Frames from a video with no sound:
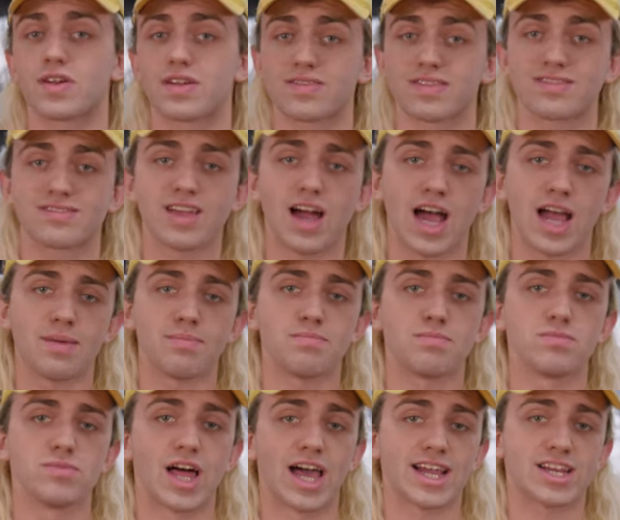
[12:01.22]
during this time,
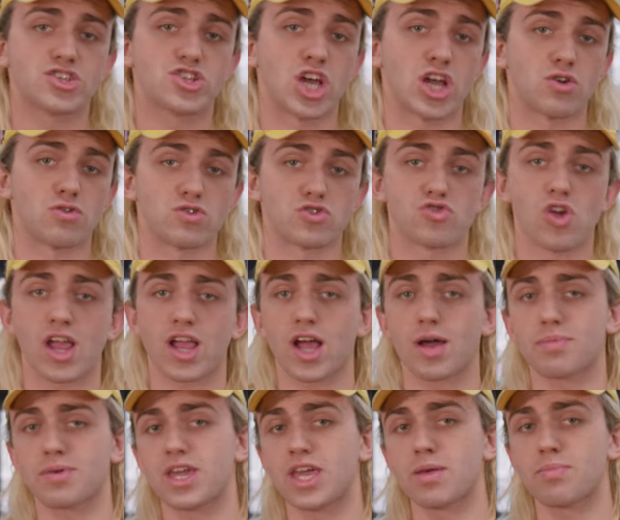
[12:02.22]
like general trike
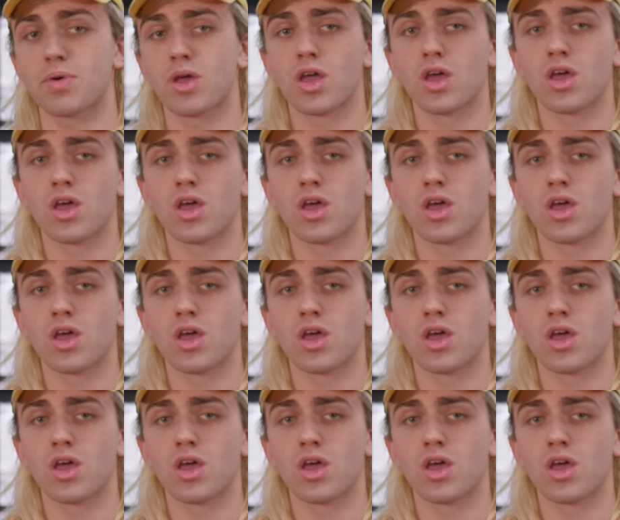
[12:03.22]
upkeep,